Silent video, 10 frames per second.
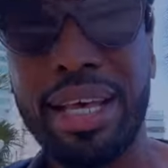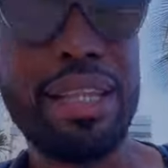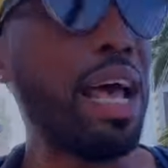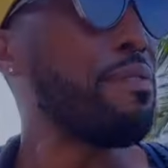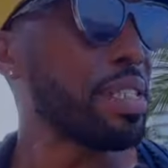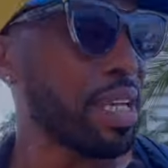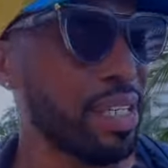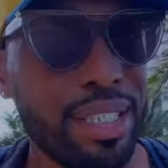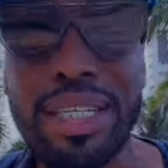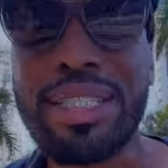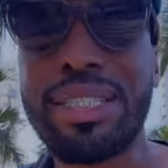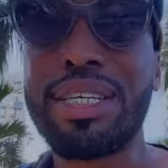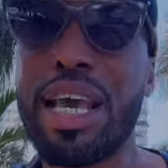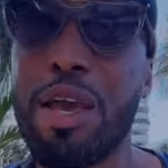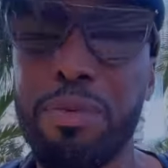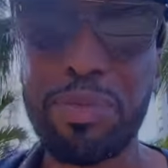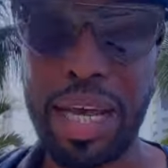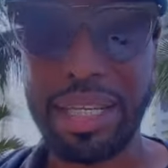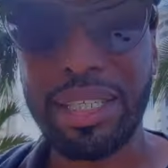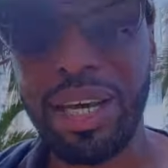Life is a consistency game, I'm
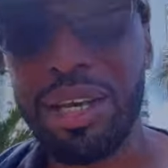trying to tell